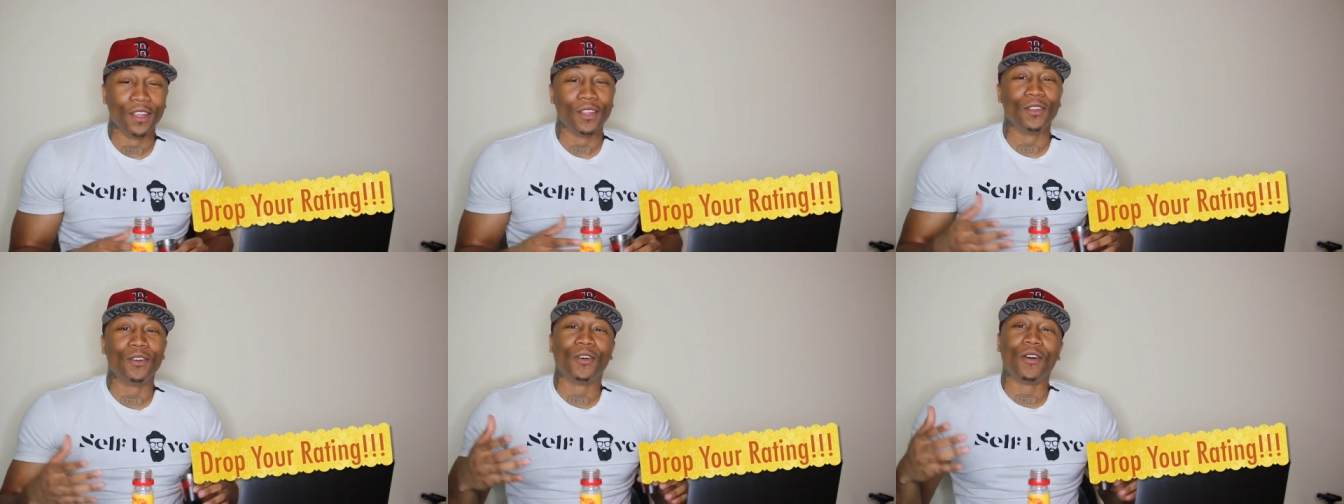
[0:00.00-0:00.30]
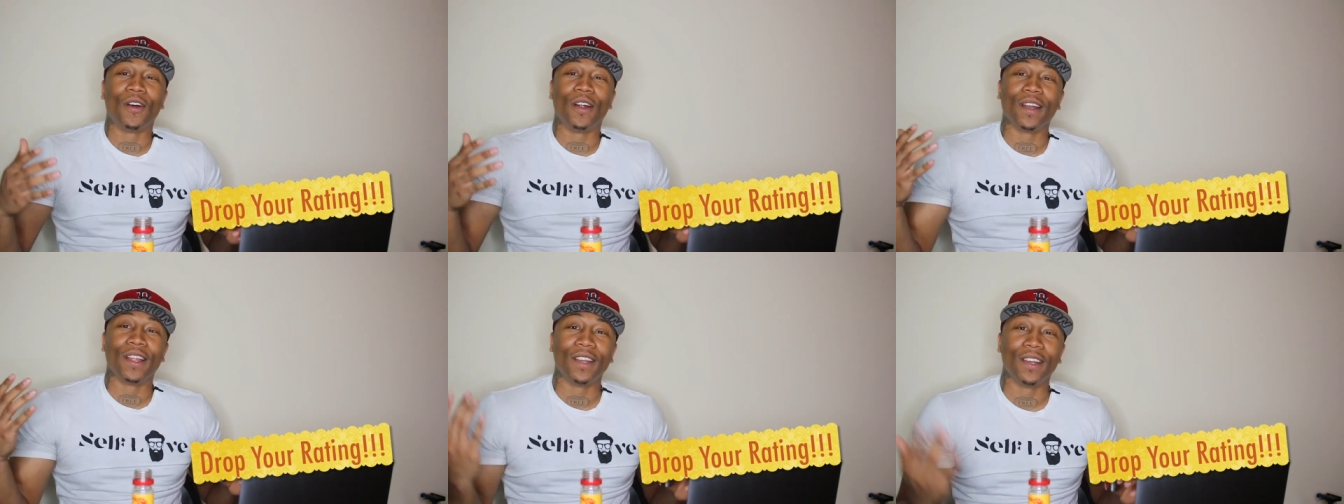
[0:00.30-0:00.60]
You
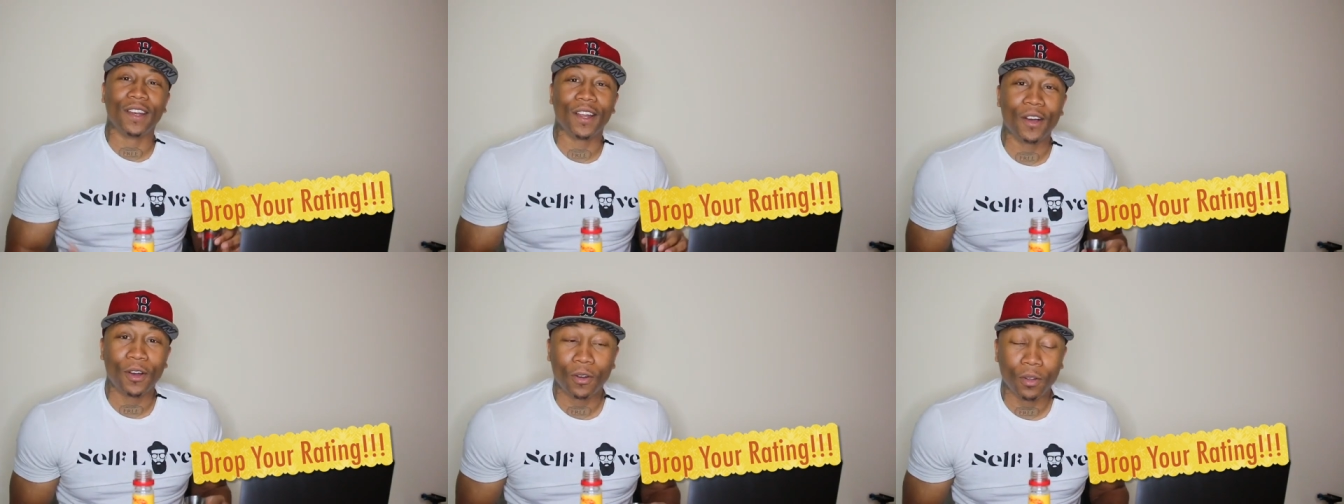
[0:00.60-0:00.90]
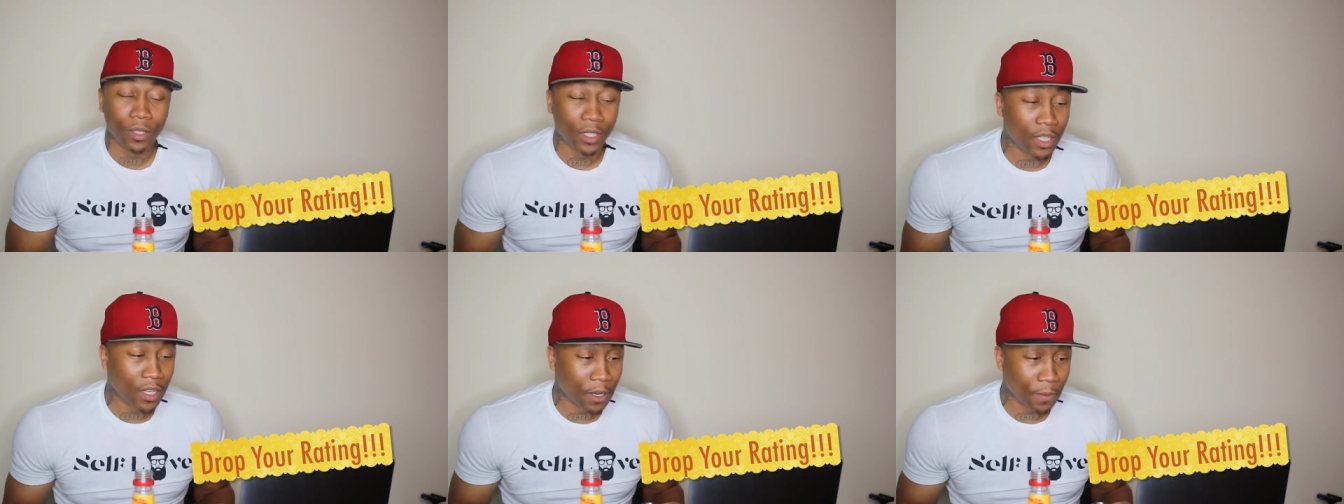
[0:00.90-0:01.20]
already
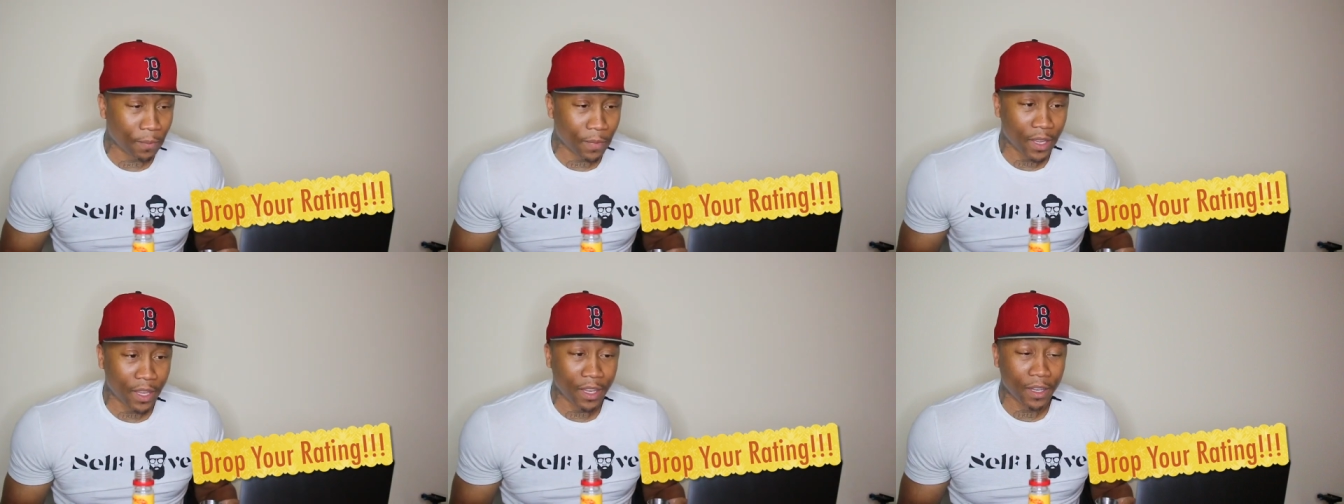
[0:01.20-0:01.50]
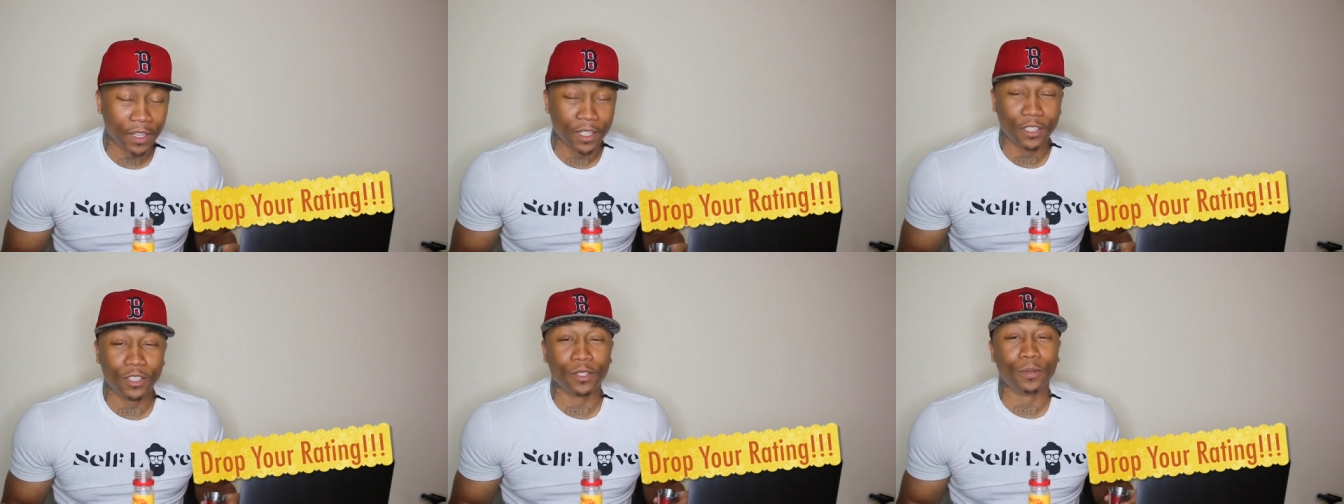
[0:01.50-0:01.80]
know. Look,
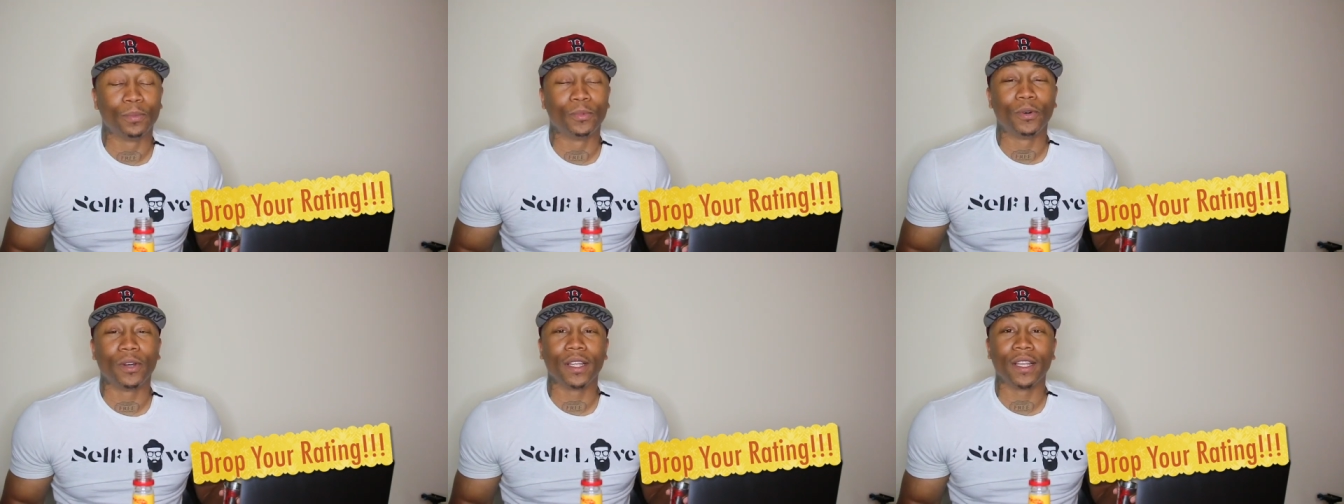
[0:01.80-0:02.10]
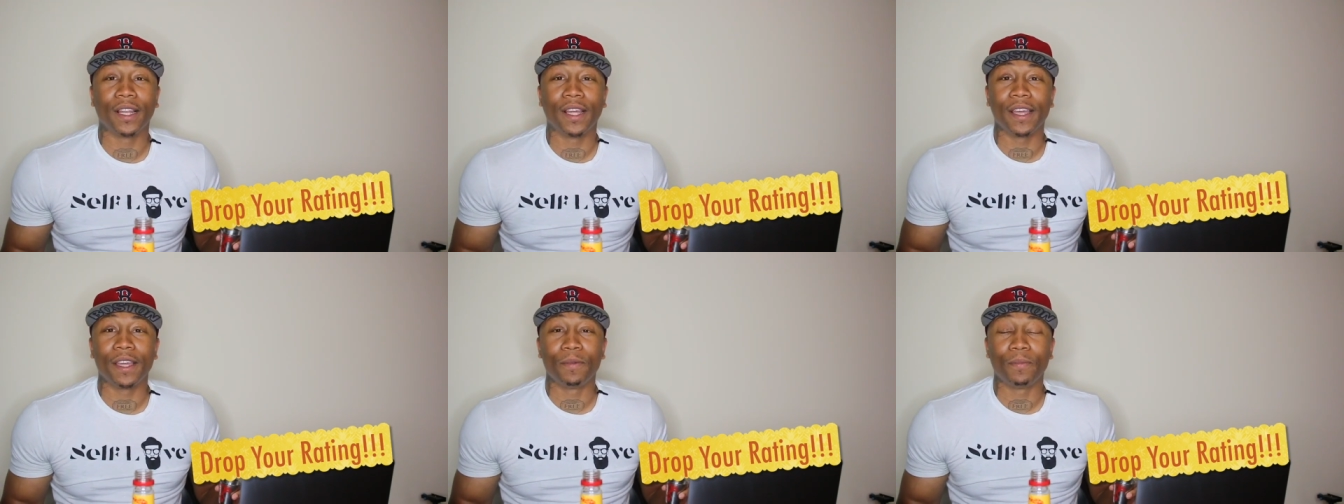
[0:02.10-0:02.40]
man, it's your boy
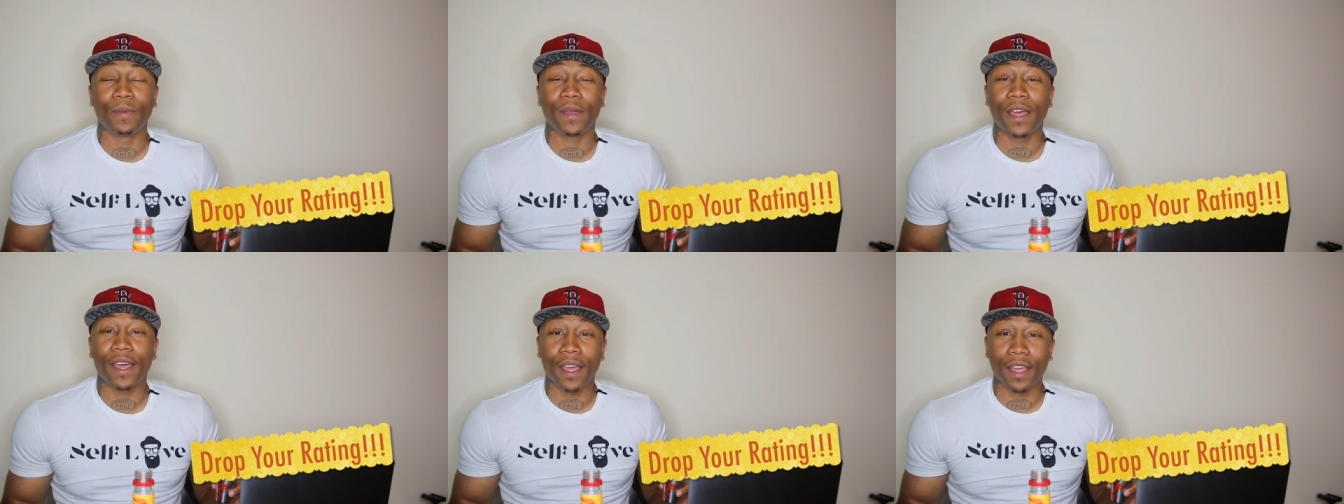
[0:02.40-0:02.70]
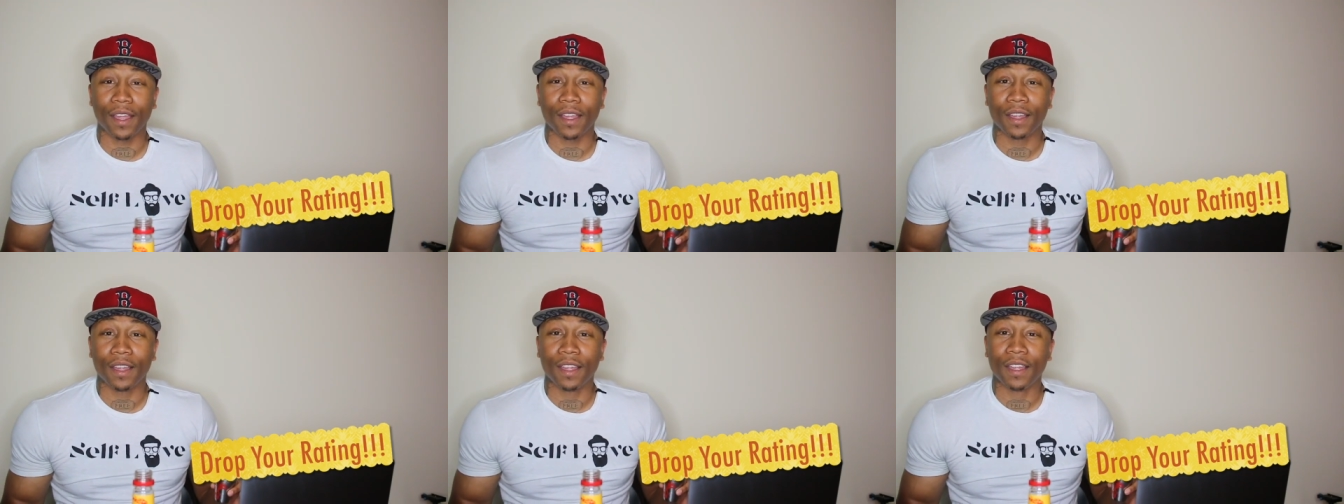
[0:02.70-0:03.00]
Laid
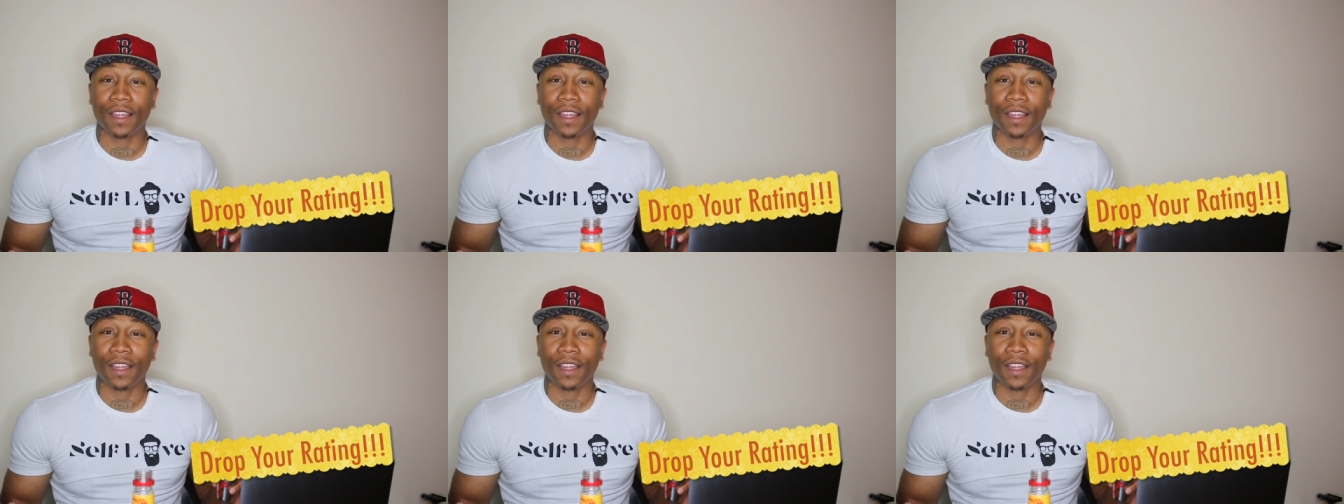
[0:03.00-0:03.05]
Back.